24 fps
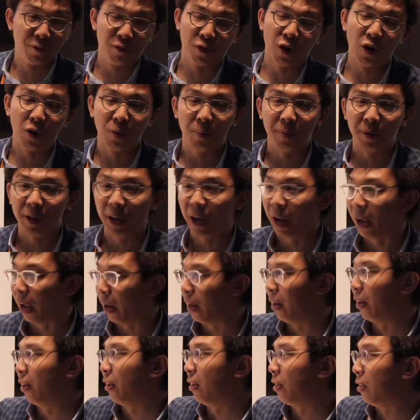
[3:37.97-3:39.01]
informed
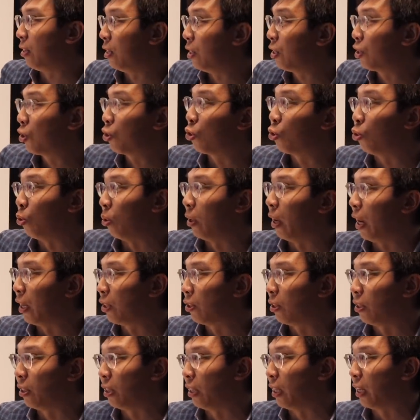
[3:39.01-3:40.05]
that this could
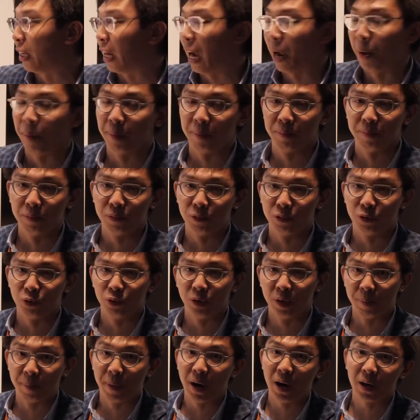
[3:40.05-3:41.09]
actually come
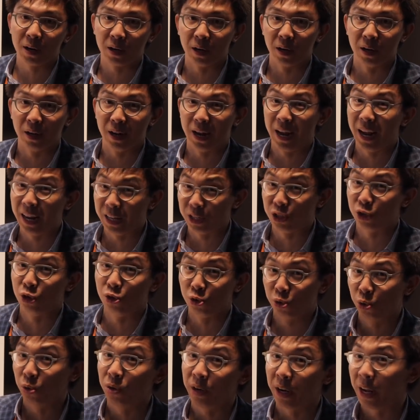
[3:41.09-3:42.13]
to the market as
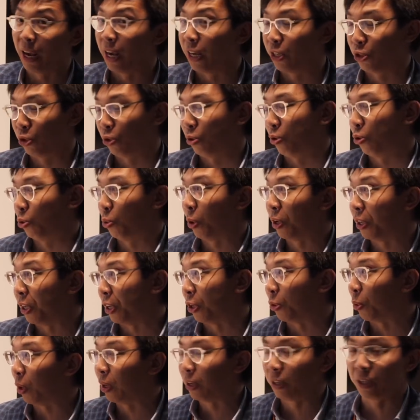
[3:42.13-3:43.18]
soon as
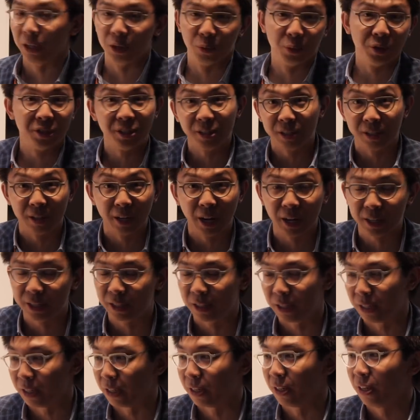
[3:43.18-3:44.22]
2020, which is
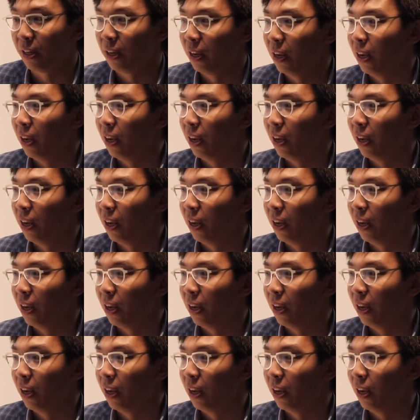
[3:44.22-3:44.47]
next year,